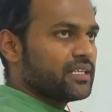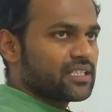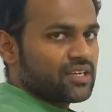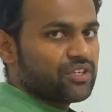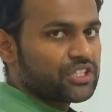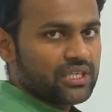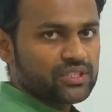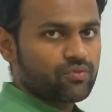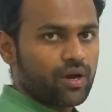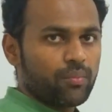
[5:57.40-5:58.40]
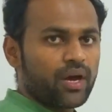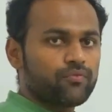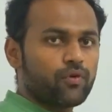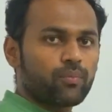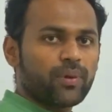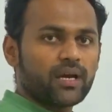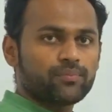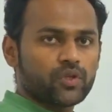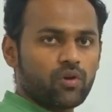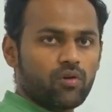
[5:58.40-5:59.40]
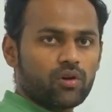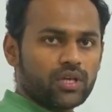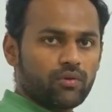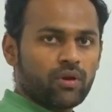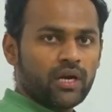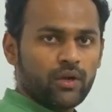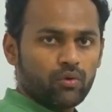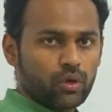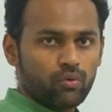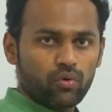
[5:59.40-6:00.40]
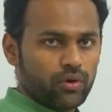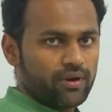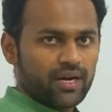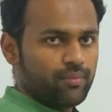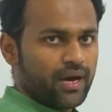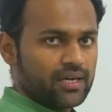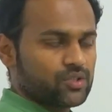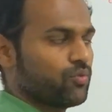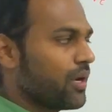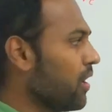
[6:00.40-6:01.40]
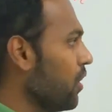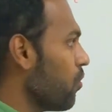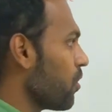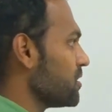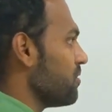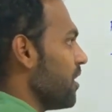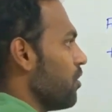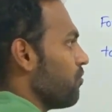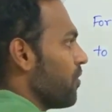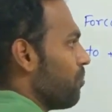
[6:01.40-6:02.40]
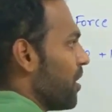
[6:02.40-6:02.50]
its equation is 1 by 4 pi epsilon naught Q1 into Q2 divided by R square. What is the value of 1